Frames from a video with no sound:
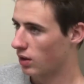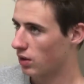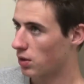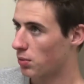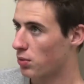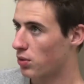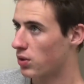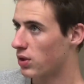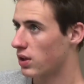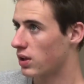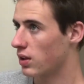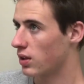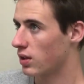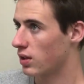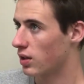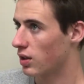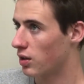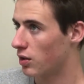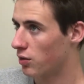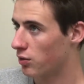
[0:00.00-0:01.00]
On the morning
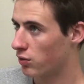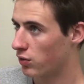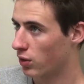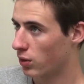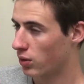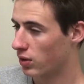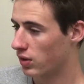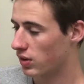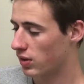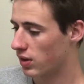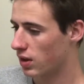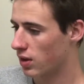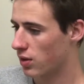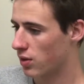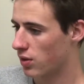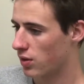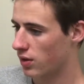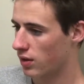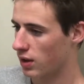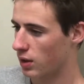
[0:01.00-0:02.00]
of Duncan's death,
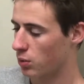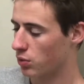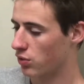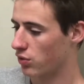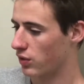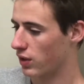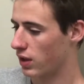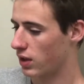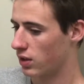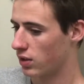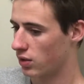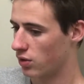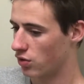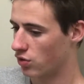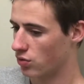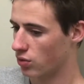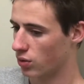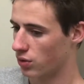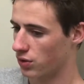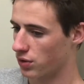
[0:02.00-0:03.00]
I was very
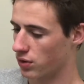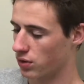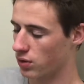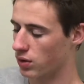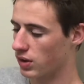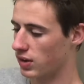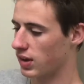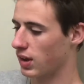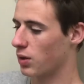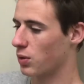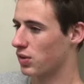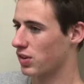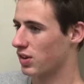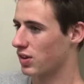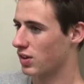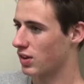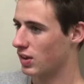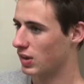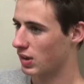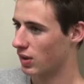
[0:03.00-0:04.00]
distraught. You could say I was in
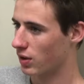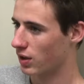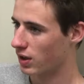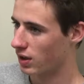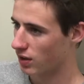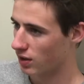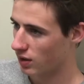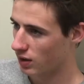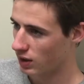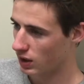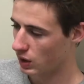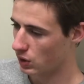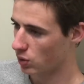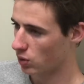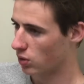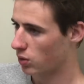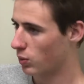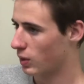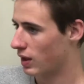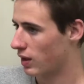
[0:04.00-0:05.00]
disarray. It
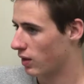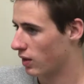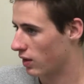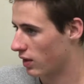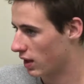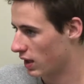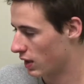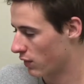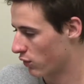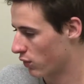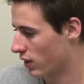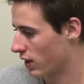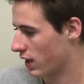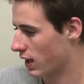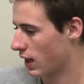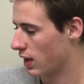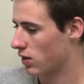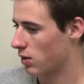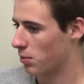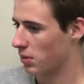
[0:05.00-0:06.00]
took a while. After I
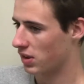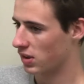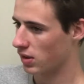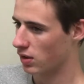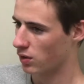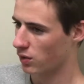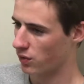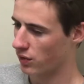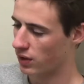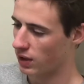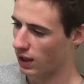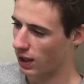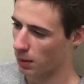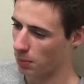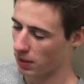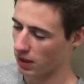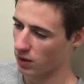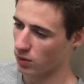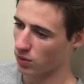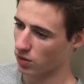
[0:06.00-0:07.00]
gathered myself, I
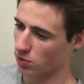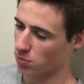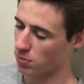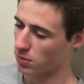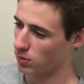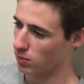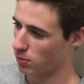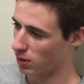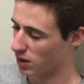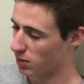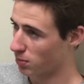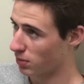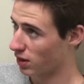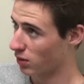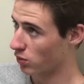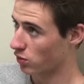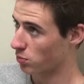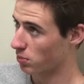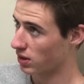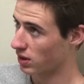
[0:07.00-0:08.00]
paid my
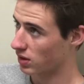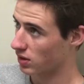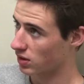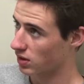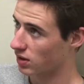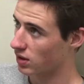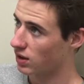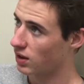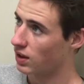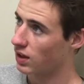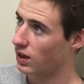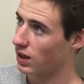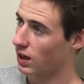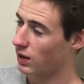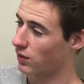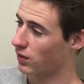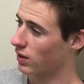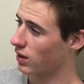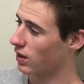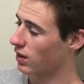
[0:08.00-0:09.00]
respects.
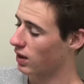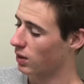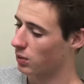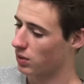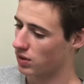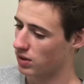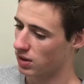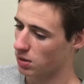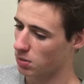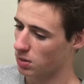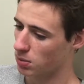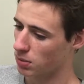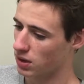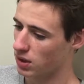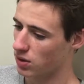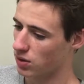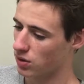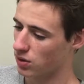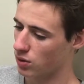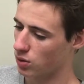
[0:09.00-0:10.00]
After that, I went to see
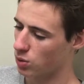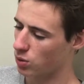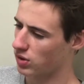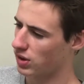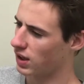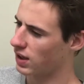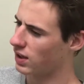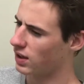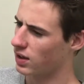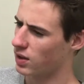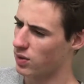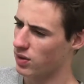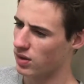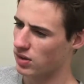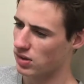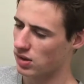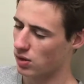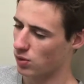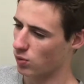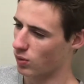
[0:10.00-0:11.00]
Macbeth, who was handling
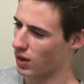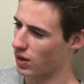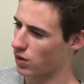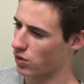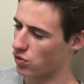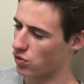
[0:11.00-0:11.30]
things in a rather